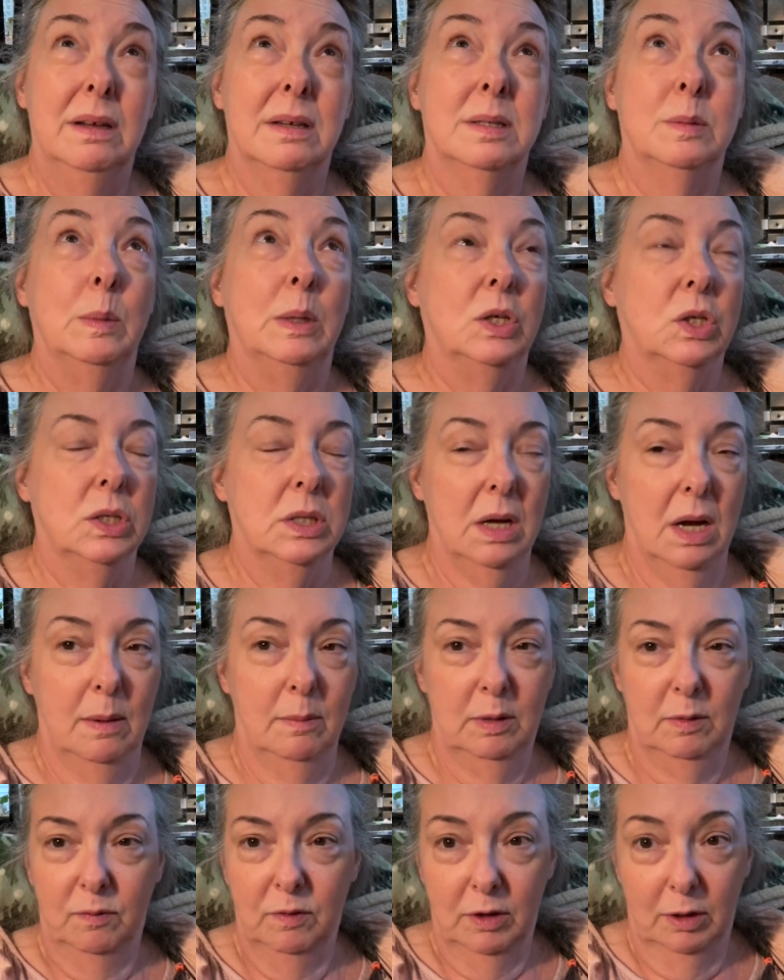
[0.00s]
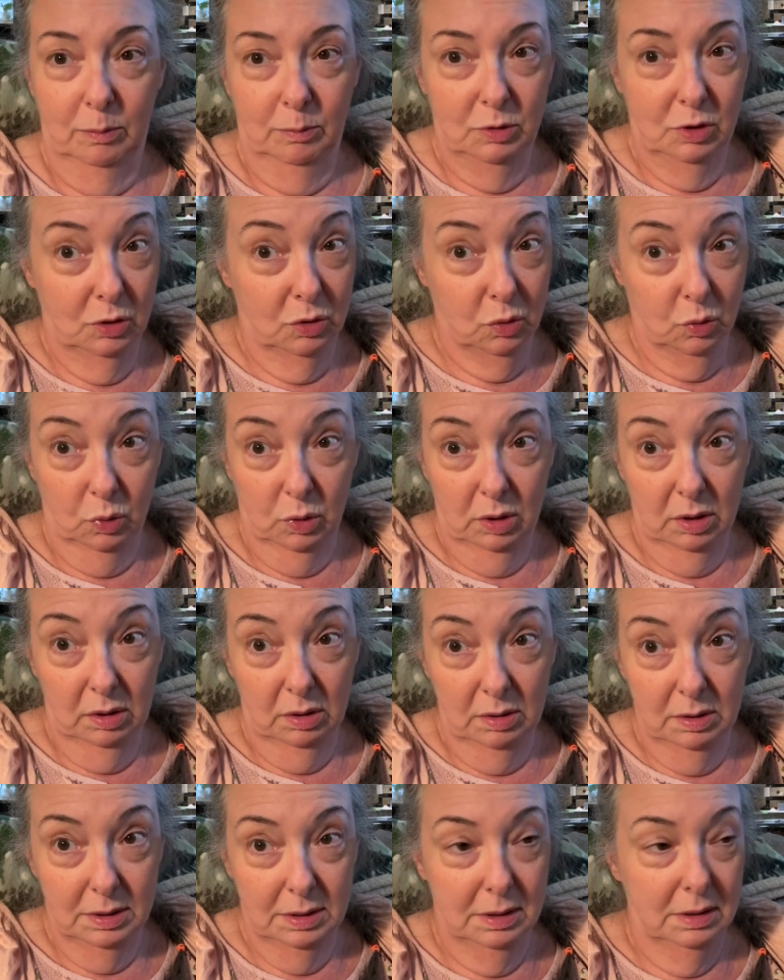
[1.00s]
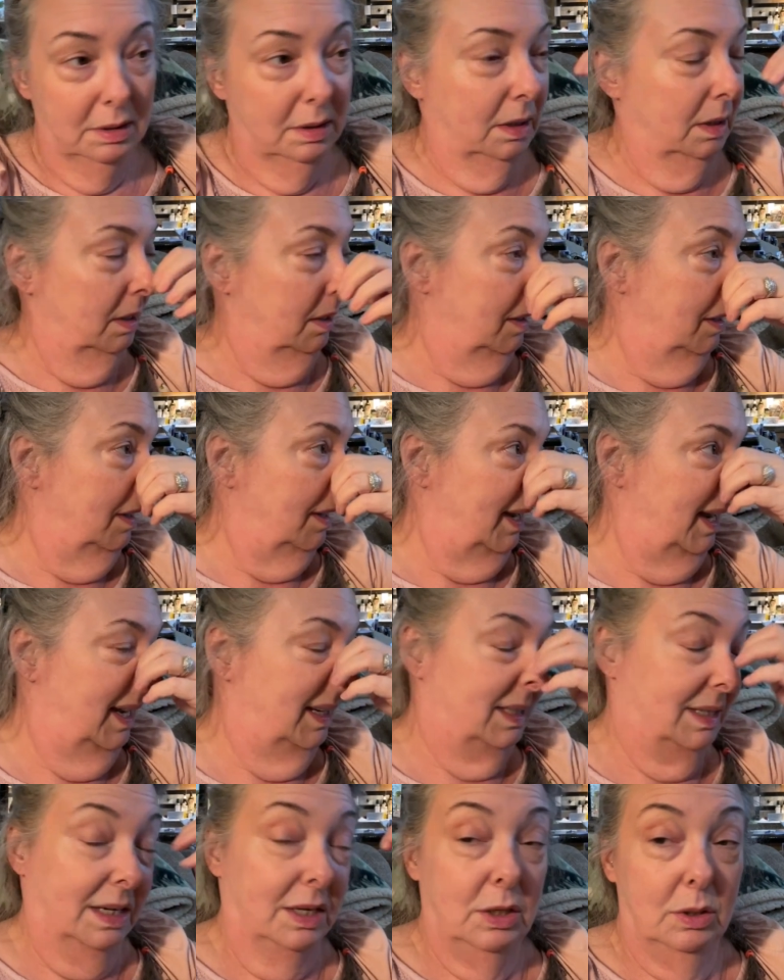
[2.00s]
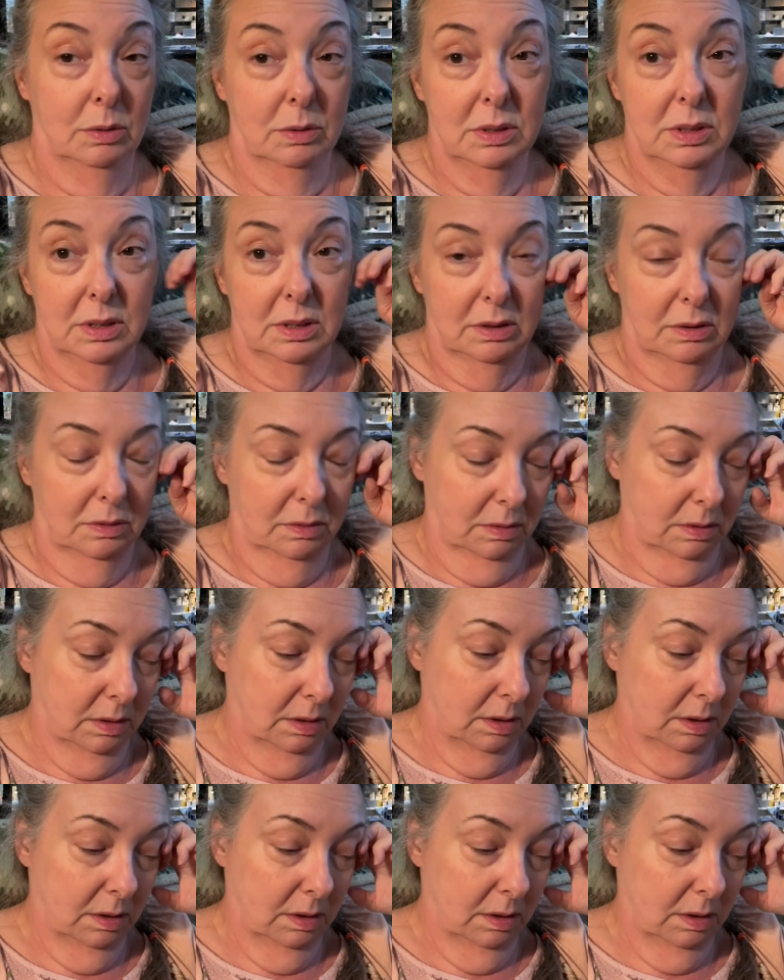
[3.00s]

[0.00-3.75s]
as much time to film tutorials as I used to.